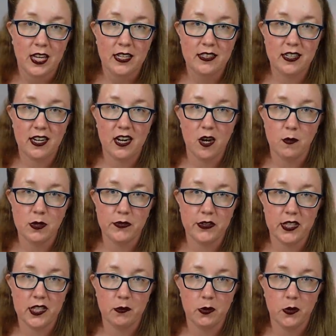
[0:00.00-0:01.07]
Did I almost
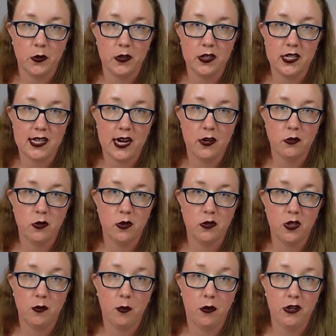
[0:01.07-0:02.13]
forget to record this outro to
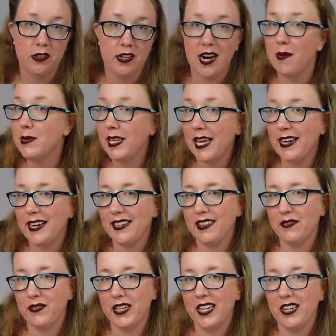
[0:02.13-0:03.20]
the point that I was editing
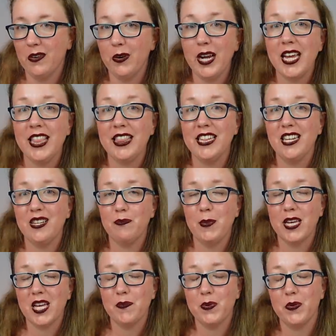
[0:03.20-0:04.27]
the video in this
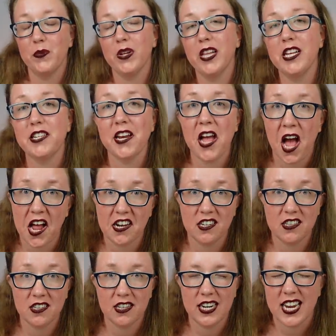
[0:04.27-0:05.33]
makeup and realized I
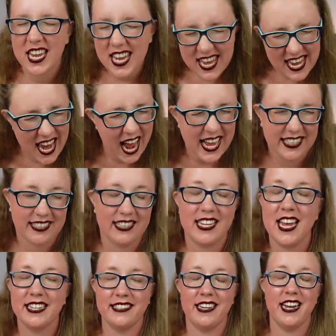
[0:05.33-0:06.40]
hadn't done it? Yes,
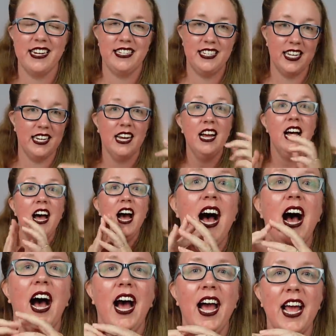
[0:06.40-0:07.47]
yes I did.
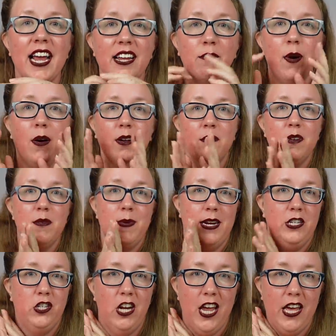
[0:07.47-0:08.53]
Hi, welcome to my
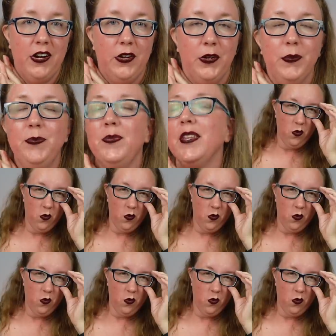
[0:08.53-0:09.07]
channel.